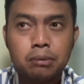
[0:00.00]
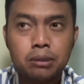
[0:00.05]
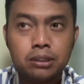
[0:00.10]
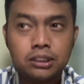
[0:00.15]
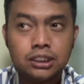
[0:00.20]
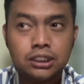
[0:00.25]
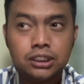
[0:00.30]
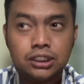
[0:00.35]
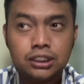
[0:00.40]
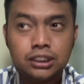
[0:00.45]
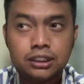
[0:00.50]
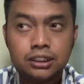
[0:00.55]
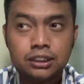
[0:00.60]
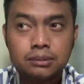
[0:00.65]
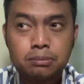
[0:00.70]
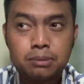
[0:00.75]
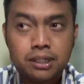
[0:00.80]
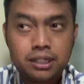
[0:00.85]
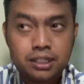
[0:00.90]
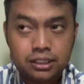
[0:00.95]
positions
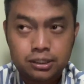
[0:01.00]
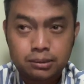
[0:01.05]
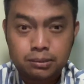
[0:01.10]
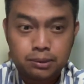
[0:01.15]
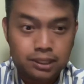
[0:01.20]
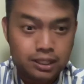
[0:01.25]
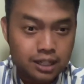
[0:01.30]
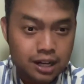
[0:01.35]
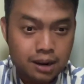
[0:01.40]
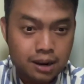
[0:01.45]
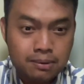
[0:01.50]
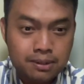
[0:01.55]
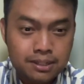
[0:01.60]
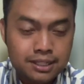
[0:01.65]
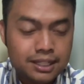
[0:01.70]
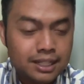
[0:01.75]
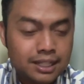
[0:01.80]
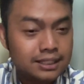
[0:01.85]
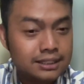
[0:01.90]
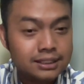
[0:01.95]
because of the
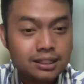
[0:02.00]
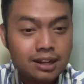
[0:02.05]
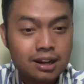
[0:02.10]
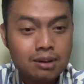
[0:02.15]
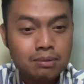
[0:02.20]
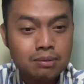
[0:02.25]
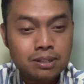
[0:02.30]
gravity and stuff,